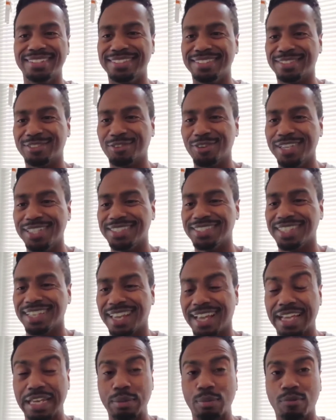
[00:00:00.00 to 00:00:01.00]
screen share
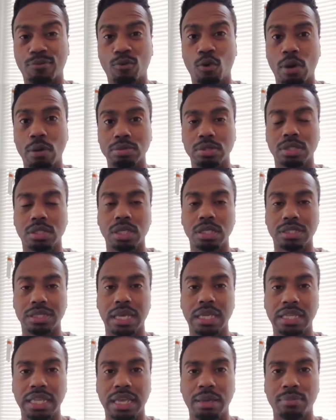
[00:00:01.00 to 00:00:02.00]
like I did before, I'm just gonna
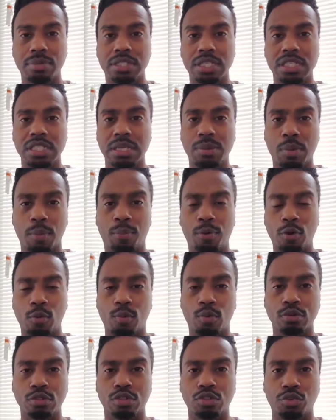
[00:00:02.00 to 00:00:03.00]
take the images and I'm gonna put
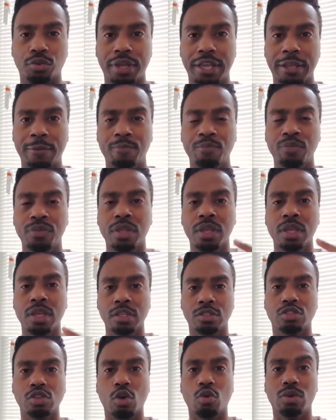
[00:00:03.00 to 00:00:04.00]
them on screen.
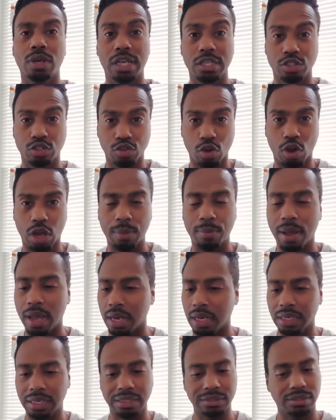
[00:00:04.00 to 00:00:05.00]
So let's talk
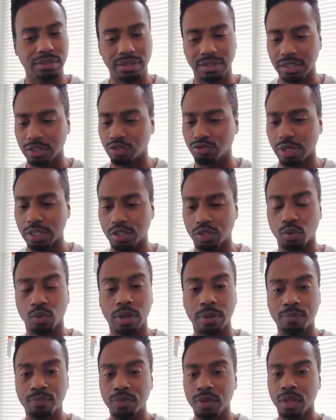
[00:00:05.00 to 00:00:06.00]
about it. Let's just get straight to
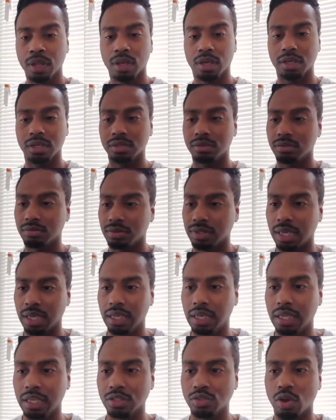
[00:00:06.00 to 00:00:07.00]
it, because
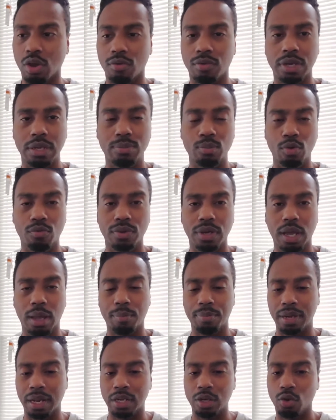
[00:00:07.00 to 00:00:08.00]
Chainlink is already moving
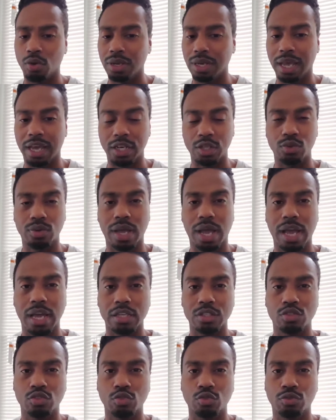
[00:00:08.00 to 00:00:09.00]
up, and I know a lot of you
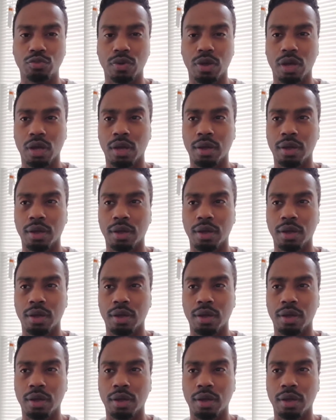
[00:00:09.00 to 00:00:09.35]
guys who've